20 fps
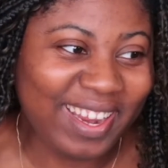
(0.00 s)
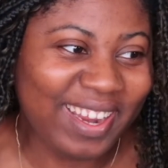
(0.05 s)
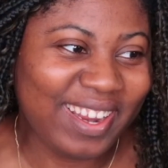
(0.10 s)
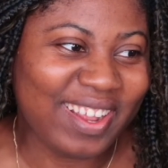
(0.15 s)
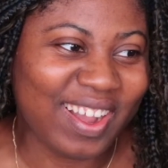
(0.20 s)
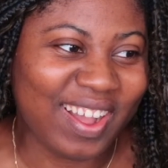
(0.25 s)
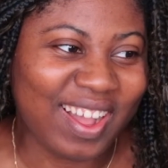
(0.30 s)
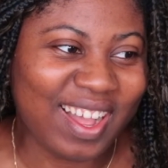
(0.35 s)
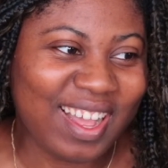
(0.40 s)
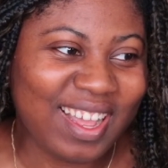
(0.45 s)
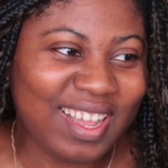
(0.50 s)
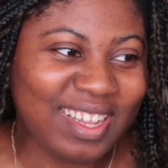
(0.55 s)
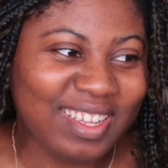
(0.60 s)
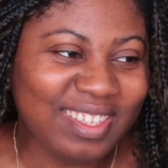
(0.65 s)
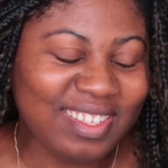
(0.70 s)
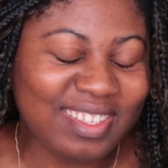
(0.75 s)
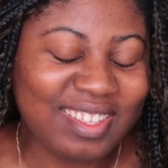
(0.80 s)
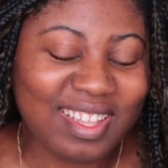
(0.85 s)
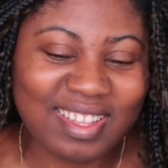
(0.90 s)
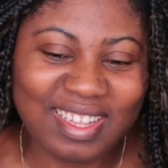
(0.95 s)

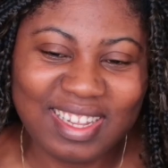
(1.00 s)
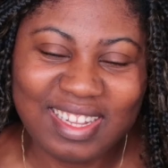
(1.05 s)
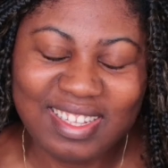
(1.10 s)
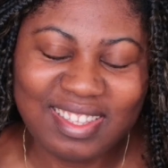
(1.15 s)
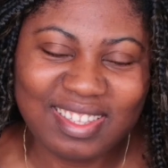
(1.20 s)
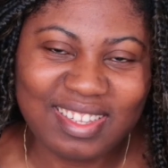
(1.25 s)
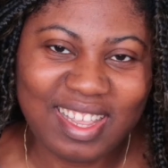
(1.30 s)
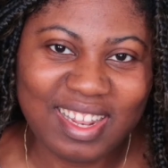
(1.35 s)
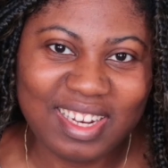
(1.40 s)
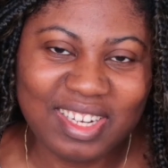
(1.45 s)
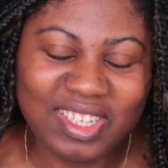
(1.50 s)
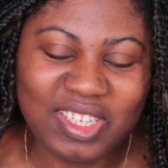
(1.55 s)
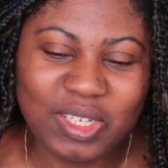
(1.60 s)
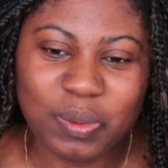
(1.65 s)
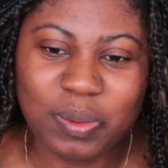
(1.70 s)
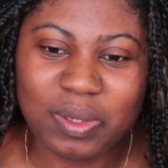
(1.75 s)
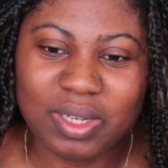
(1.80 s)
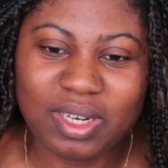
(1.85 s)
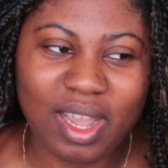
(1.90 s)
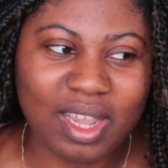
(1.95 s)
guys, let's get
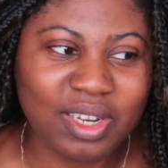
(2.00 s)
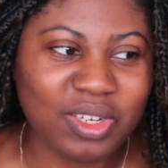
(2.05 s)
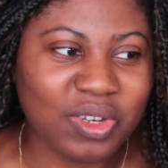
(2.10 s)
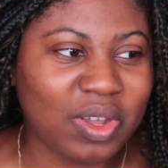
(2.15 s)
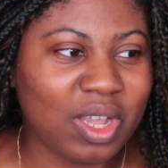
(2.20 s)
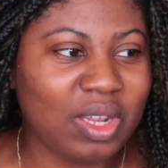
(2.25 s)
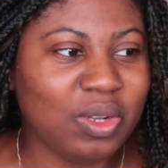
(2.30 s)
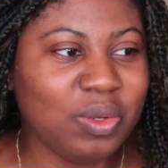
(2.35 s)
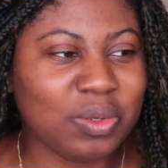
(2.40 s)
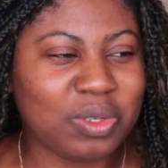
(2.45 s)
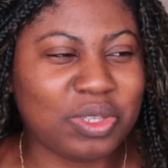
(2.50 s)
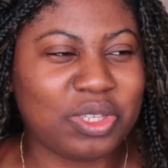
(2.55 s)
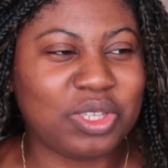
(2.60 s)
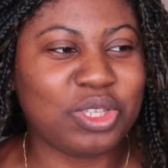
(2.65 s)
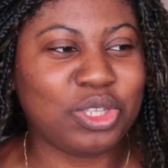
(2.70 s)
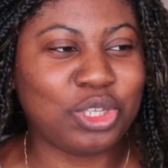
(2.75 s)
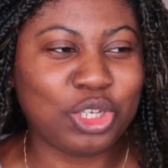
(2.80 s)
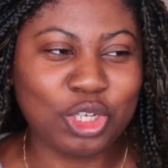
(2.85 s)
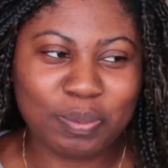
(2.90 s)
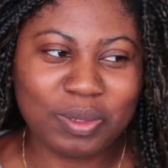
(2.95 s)
into it. I know I look
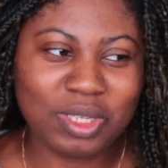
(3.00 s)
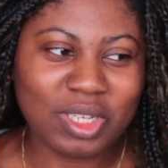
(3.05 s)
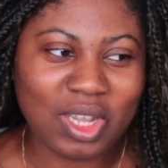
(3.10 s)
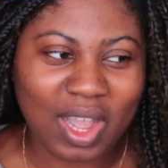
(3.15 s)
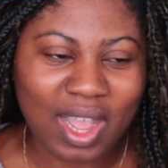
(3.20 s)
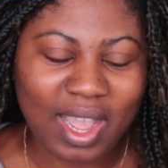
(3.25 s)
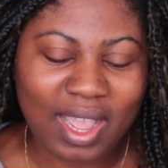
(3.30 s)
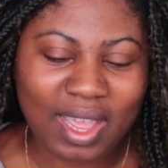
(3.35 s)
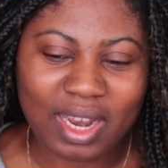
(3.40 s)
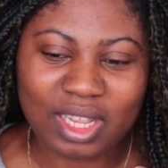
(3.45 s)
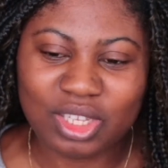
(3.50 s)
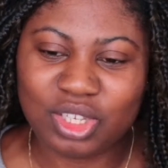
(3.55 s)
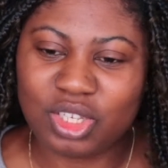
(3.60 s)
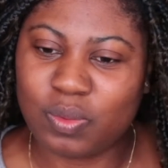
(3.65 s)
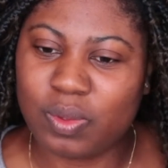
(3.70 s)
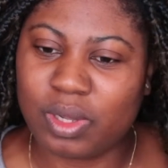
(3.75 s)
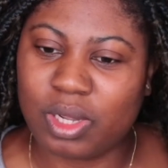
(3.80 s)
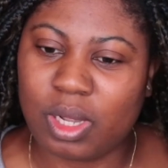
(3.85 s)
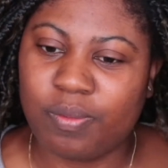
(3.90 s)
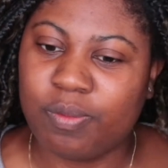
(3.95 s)
super tired. I just
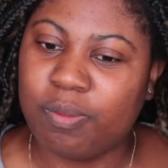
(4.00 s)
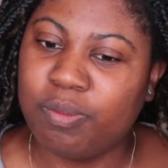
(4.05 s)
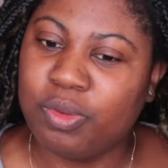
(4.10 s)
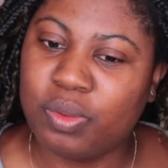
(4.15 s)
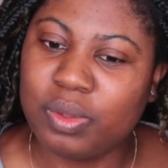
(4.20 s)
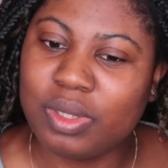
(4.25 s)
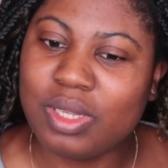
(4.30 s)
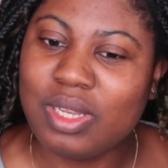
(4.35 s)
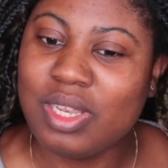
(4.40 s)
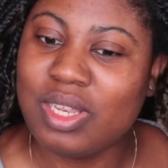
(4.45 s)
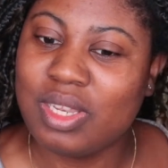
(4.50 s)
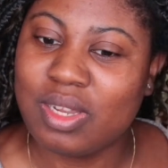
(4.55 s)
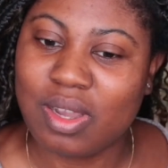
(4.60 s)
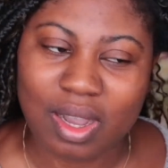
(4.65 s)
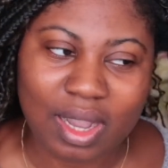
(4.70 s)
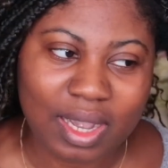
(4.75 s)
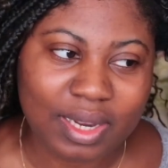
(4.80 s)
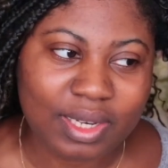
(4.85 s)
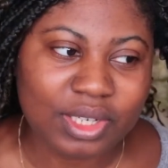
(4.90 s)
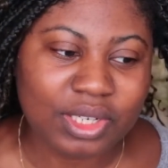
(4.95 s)
woke up from doing a
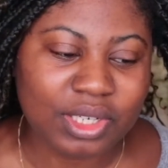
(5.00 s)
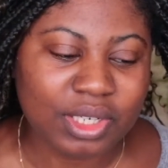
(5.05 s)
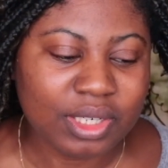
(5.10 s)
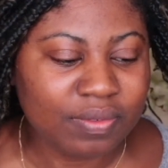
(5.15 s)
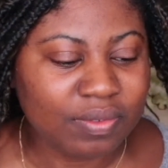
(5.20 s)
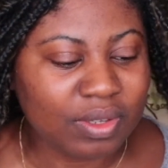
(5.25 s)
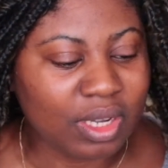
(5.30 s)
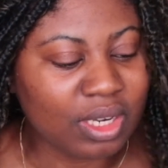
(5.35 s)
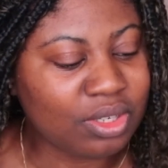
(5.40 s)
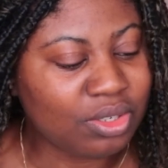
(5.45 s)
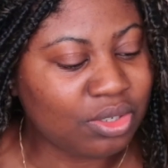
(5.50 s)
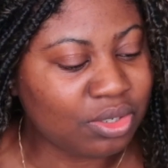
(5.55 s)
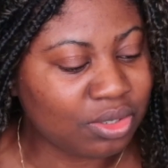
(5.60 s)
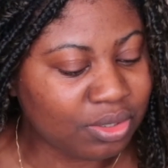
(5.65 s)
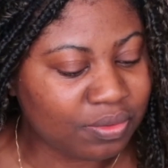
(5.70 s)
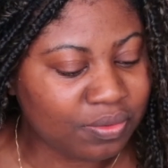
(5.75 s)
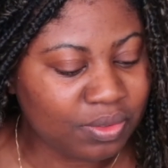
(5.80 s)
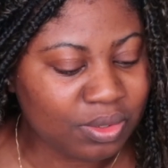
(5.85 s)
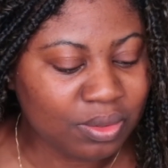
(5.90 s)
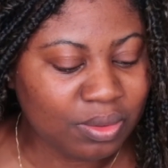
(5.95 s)
night shift. I do
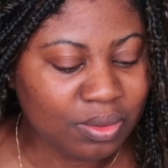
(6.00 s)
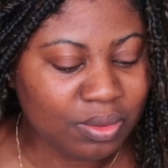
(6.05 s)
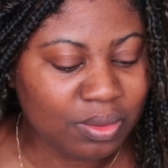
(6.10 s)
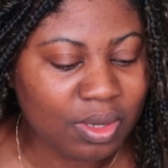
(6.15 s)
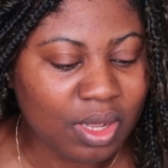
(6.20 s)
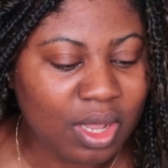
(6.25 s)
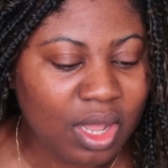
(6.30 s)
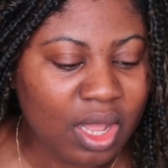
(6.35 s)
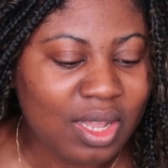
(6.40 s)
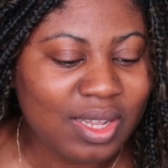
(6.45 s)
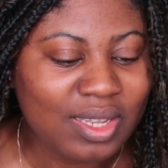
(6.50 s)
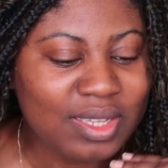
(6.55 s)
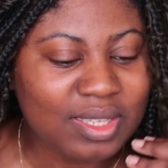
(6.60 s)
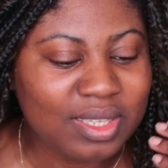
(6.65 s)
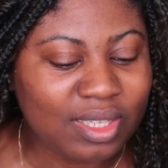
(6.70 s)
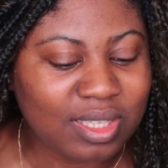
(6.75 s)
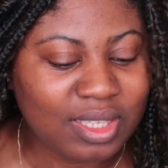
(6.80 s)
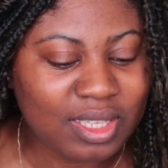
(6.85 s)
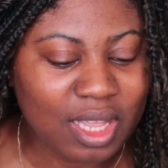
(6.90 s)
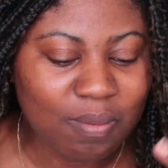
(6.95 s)
feel
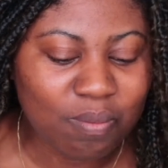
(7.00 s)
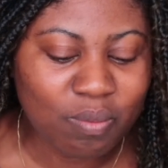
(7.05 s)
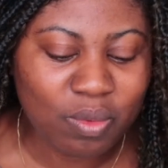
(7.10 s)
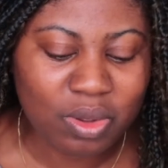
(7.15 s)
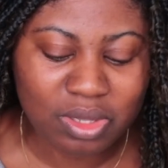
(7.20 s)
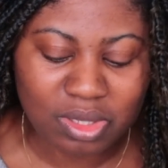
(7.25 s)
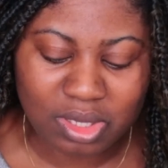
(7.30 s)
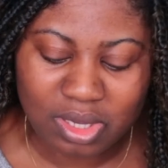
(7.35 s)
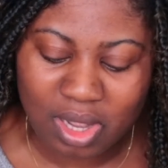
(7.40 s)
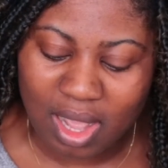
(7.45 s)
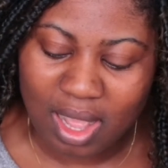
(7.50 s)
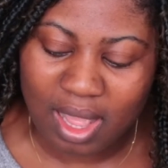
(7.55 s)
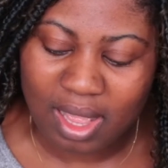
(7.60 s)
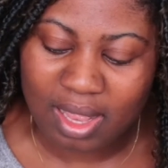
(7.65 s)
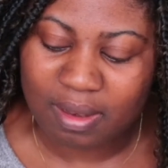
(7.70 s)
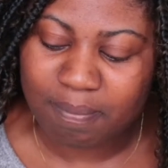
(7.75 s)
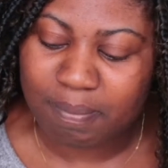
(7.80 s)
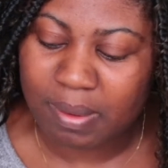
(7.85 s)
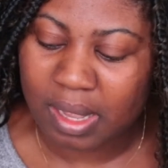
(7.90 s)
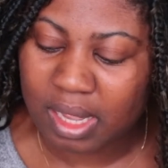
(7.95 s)
somewhat
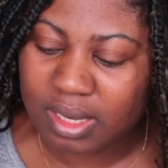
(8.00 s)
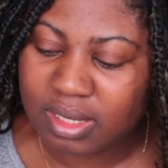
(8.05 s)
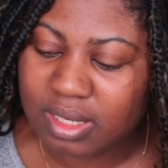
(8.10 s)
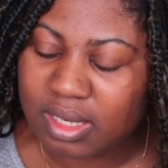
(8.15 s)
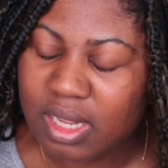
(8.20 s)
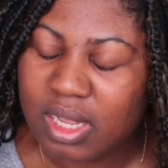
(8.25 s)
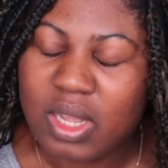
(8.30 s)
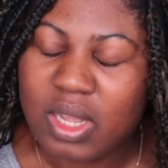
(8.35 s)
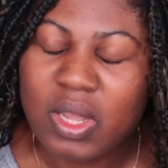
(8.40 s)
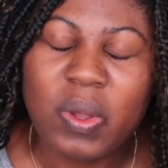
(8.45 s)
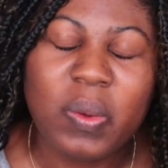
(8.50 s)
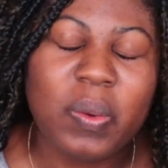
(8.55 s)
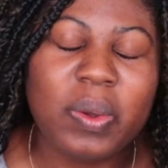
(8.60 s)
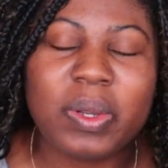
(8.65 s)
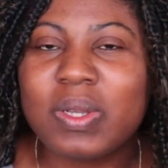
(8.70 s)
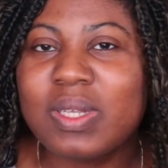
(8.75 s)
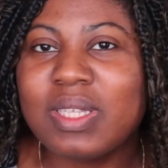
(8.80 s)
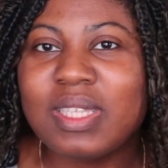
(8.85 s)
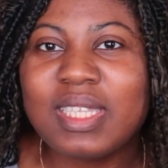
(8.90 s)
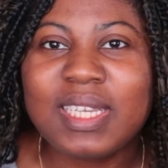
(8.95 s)
tired, but we're
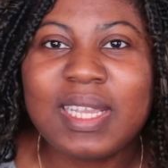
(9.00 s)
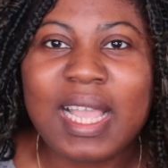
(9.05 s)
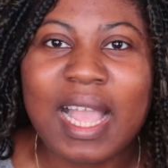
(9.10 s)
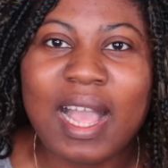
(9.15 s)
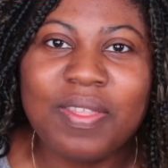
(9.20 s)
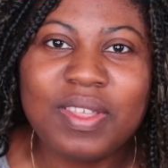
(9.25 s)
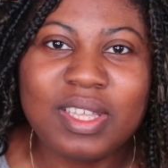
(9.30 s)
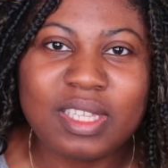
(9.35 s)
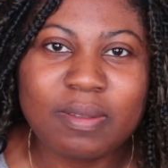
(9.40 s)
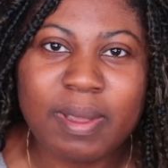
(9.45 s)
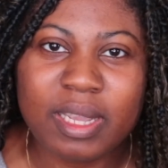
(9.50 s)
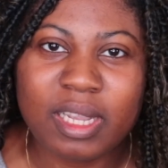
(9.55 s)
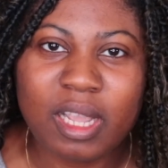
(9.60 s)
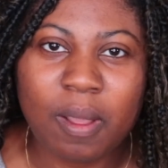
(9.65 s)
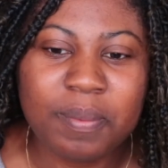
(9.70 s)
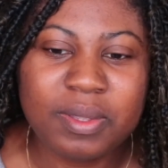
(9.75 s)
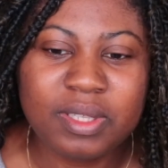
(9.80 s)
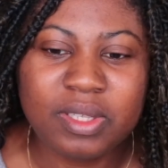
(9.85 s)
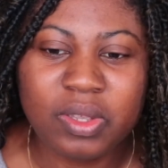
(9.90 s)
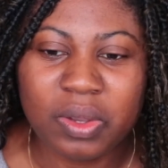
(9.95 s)
going to see how this
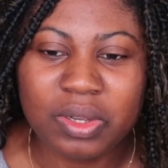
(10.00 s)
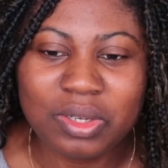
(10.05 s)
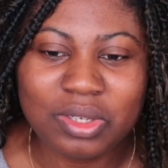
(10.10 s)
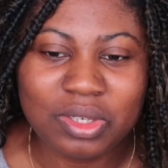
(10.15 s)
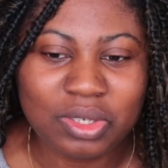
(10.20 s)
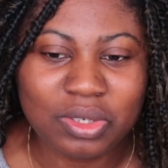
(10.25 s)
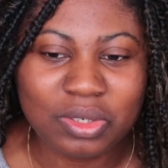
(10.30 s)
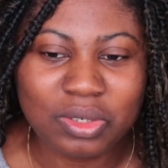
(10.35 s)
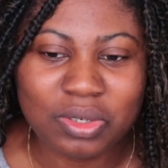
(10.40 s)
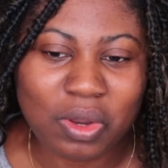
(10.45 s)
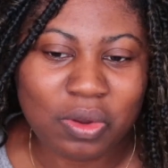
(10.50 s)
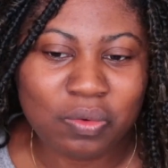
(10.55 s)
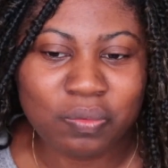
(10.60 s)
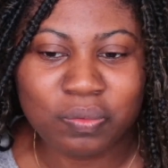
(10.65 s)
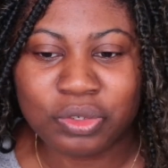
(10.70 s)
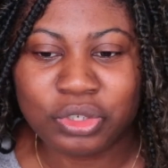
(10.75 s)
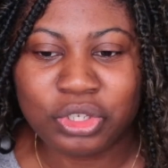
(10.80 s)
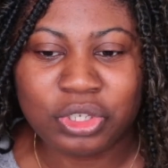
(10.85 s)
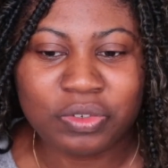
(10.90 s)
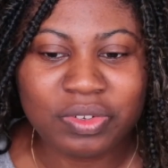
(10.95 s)
makeup is going to
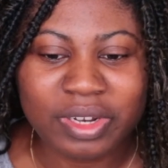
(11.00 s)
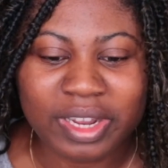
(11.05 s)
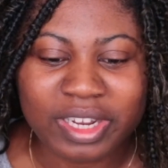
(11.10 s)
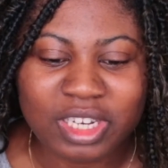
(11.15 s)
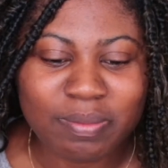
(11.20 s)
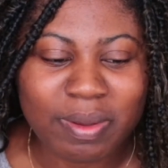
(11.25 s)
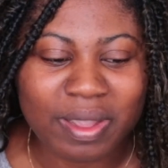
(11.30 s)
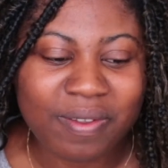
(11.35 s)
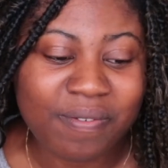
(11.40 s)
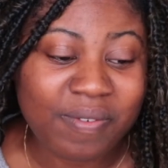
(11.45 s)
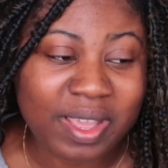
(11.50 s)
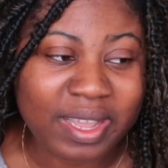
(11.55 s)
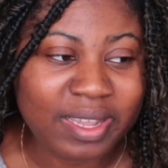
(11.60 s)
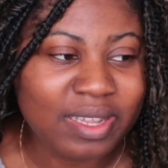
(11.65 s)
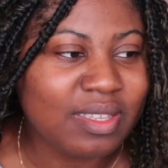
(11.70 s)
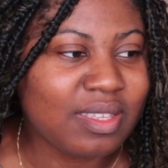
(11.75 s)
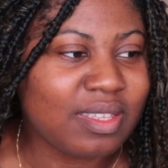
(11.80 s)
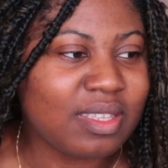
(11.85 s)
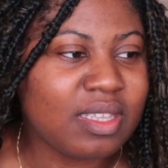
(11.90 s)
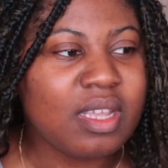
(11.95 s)
rejuvenate my
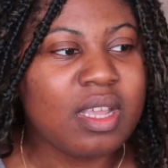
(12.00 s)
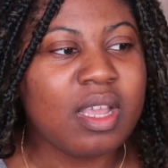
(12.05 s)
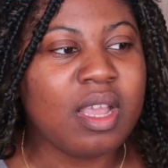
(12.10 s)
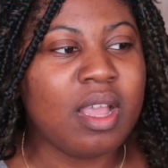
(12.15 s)
face.